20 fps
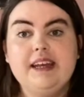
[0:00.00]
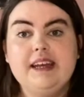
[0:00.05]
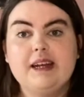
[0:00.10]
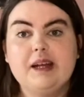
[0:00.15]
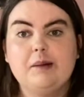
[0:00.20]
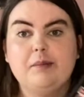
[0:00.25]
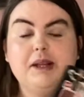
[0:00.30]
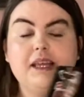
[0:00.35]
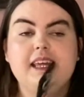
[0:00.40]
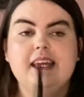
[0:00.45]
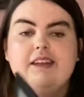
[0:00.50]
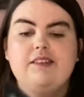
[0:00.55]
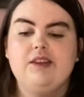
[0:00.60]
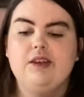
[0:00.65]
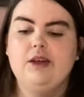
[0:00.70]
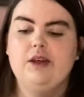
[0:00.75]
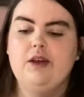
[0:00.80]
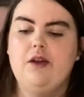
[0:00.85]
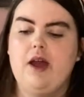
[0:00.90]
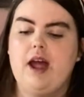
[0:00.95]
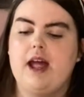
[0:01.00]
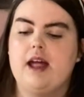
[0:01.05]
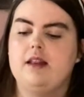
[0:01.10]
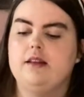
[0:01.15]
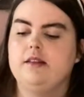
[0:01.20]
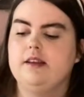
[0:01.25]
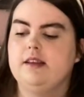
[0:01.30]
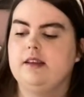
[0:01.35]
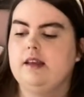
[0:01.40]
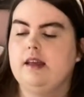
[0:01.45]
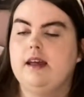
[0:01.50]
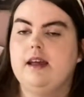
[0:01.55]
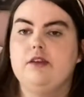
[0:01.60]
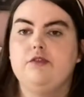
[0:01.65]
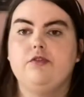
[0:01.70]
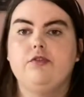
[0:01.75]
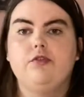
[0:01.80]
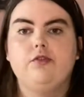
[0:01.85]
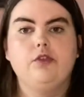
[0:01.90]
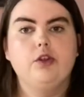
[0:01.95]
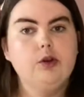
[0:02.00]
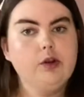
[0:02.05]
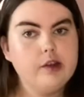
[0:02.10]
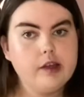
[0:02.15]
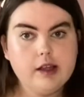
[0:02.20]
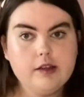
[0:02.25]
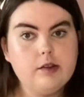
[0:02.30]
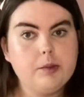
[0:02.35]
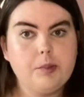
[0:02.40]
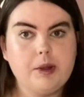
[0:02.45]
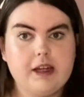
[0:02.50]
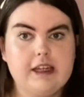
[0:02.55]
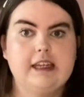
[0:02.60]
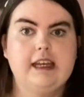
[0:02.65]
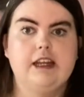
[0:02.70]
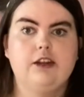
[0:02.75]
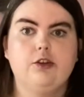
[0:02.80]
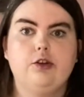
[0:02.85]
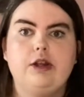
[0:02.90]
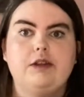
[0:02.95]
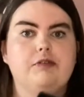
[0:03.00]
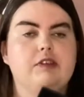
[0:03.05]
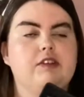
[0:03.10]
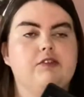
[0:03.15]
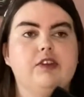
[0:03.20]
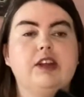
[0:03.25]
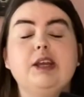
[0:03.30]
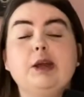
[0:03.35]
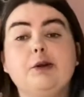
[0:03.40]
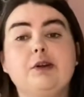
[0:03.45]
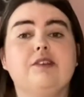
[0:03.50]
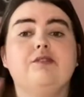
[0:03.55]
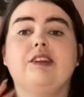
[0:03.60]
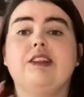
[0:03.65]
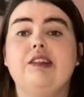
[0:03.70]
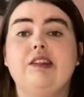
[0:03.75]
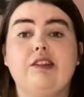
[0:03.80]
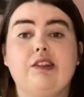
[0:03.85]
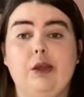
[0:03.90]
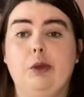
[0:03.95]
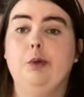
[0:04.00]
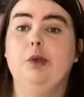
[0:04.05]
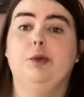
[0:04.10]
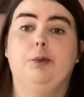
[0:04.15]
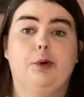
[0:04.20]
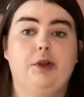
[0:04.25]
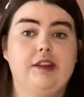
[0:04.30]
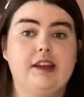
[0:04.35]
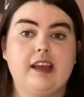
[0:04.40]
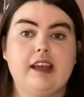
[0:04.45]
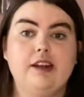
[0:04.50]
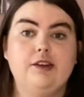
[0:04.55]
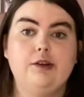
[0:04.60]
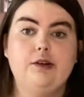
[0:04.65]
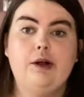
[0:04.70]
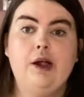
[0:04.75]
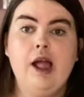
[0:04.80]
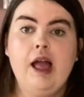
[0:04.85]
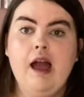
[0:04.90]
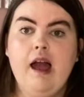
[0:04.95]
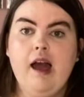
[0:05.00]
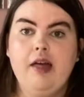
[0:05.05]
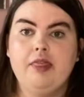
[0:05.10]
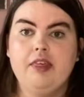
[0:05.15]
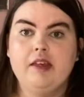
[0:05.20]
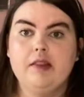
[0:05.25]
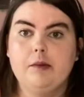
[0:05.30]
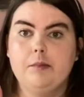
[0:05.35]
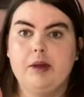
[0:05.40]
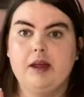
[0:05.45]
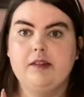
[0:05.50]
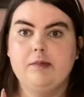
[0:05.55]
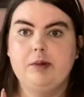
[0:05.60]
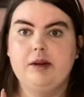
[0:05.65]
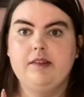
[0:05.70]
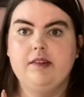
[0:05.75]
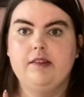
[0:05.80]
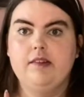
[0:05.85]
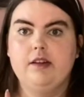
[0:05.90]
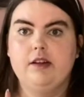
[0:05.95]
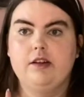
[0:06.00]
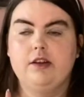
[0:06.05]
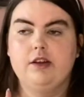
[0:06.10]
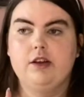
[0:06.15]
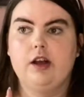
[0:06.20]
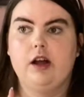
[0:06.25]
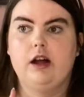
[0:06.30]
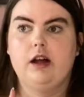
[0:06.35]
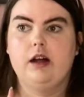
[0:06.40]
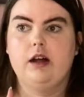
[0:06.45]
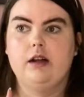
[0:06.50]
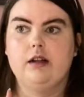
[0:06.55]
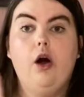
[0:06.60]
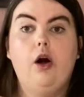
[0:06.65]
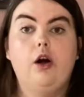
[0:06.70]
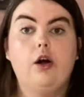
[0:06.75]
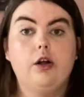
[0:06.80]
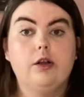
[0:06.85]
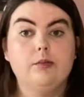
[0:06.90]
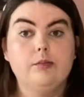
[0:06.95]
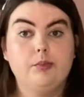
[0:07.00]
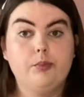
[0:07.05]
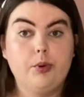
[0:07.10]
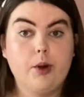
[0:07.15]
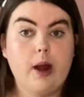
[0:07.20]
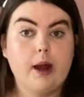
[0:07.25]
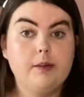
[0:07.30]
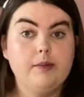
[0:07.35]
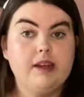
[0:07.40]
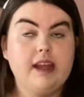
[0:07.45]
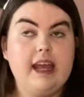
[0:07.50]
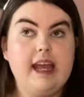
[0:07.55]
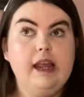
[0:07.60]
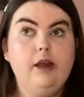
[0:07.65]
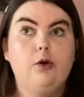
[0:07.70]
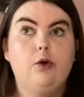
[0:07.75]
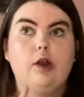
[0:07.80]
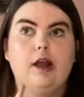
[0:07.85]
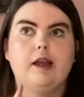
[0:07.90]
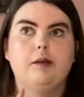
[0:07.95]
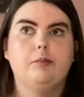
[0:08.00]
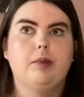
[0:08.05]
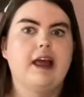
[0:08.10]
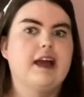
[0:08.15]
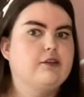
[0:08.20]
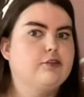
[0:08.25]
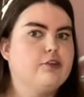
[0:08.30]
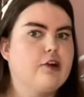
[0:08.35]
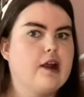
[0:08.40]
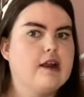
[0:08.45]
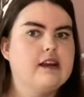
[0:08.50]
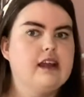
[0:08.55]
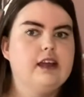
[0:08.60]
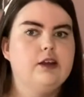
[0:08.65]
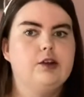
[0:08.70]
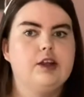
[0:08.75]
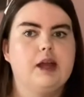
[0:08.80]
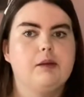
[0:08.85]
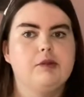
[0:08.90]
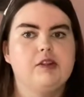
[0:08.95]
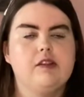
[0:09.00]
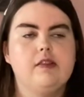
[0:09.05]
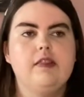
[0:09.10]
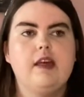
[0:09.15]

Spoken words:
a couple of years ago, and yeah, if you're looking to buy a Kindle, if this video convinces you want a Kindle, I think the best places to look are on Prime Day or like Black Friday on Amazon.